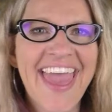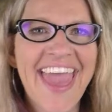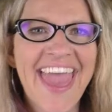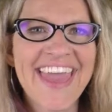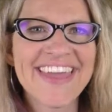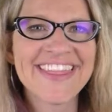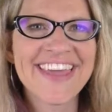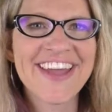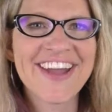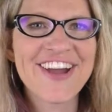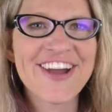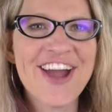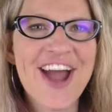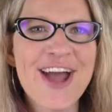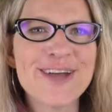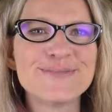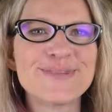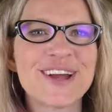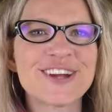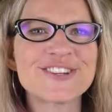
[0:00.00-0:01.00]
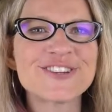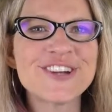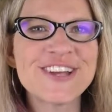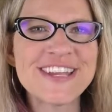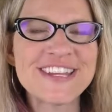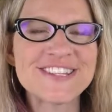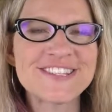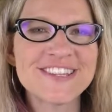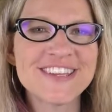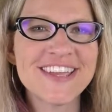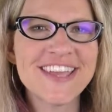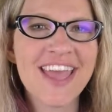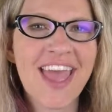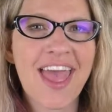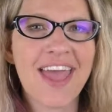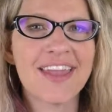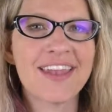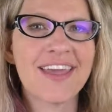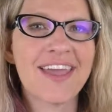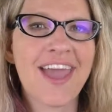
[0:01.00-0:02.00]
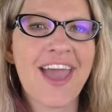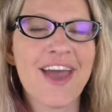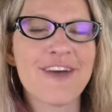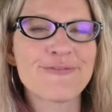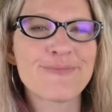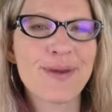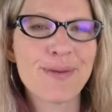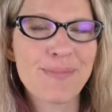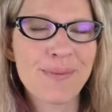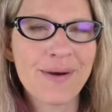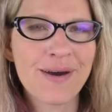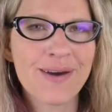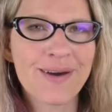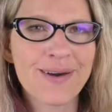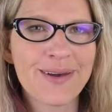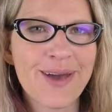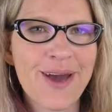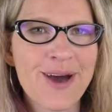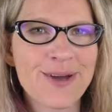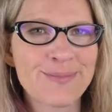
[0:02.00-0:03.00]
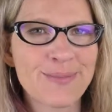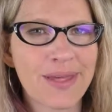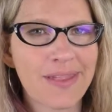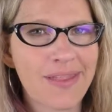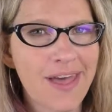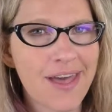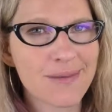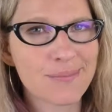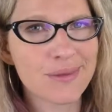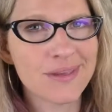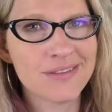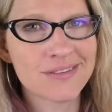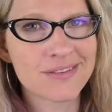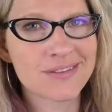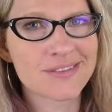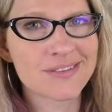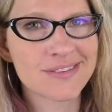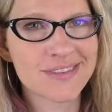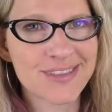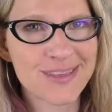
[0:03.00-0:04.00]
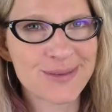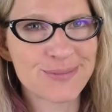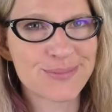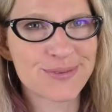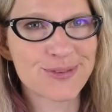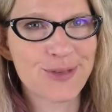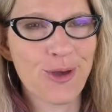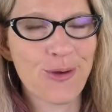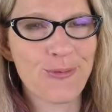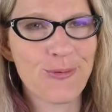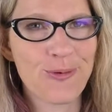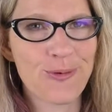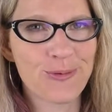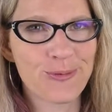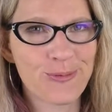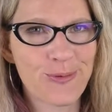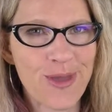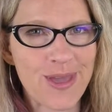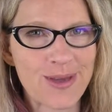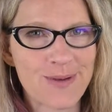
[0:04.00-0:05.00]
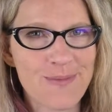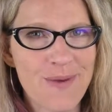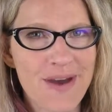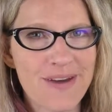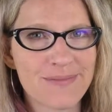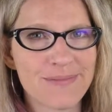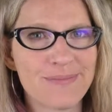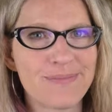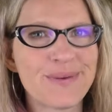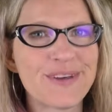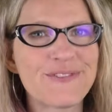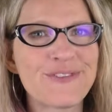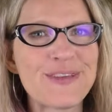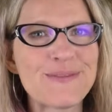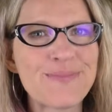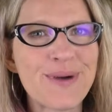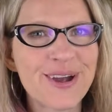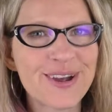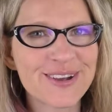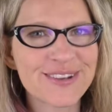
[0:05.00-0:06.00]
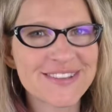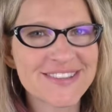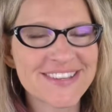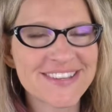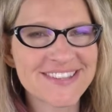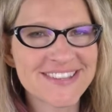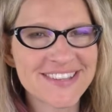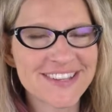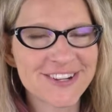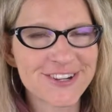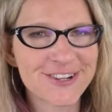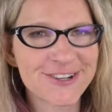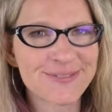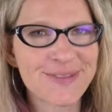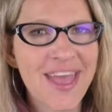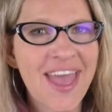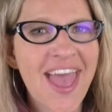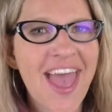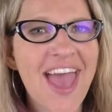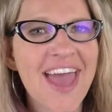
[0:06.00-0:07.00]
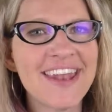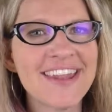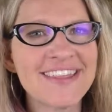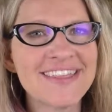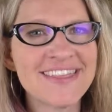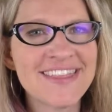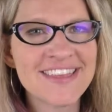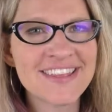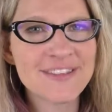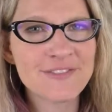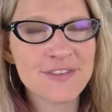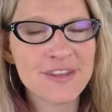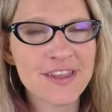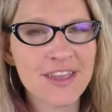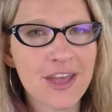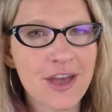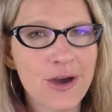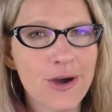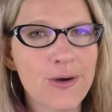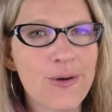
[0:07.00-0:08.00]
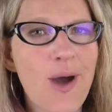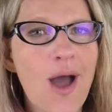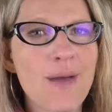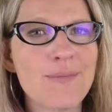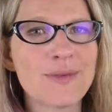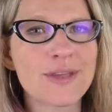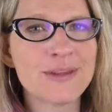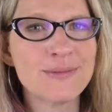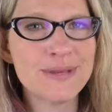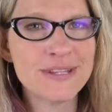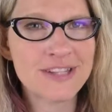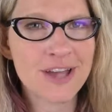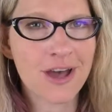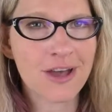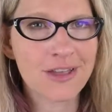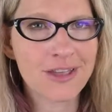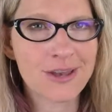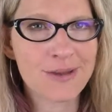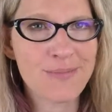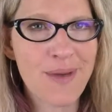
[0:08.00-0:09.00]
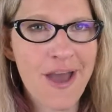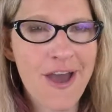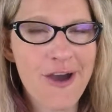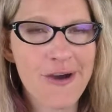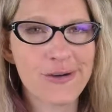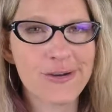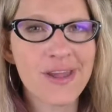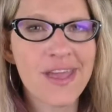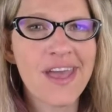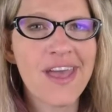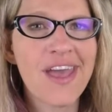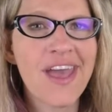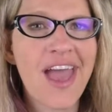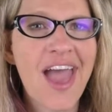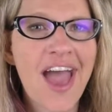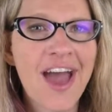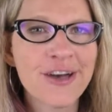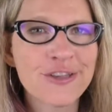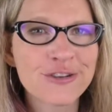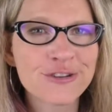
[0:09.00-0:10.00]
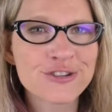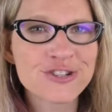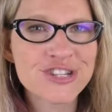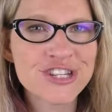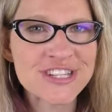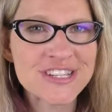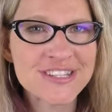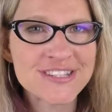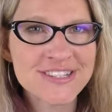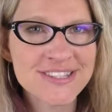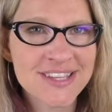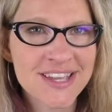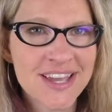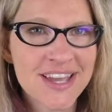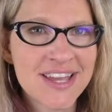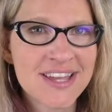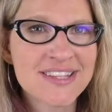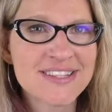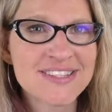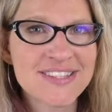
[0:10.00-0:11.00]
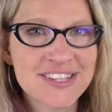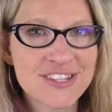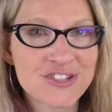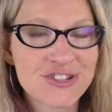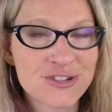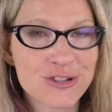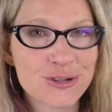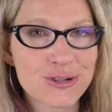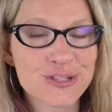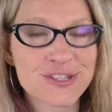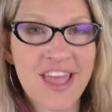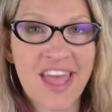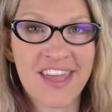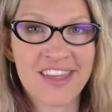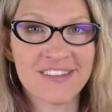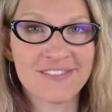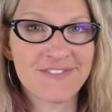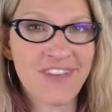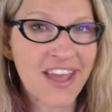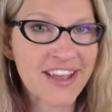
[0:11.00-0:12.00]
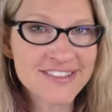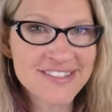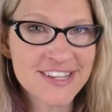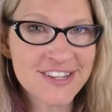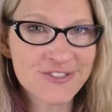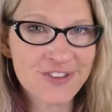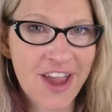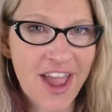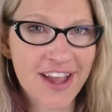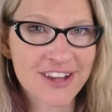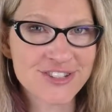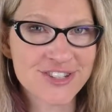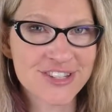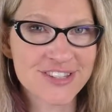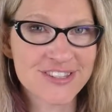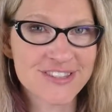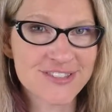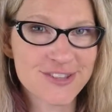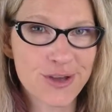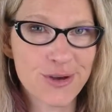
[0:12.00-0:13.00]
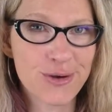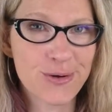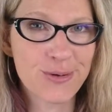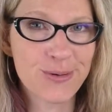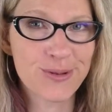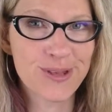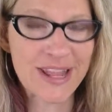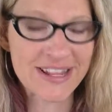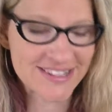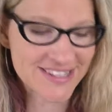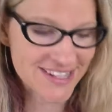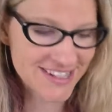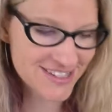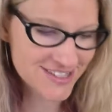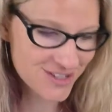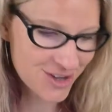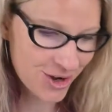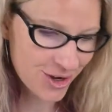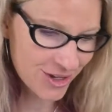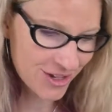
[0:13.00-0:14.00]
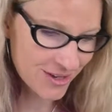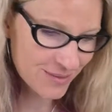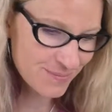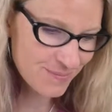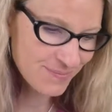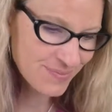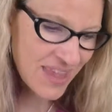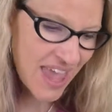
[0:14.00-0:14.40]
Hey there, I'm Dr. Angie and I have my pug on my lap. He's asleep, so I won't wake him up. But if he barks, he's here. And in this video, I'm going to be talking about allergies, seizures, and vaccine reactions. So let's get started.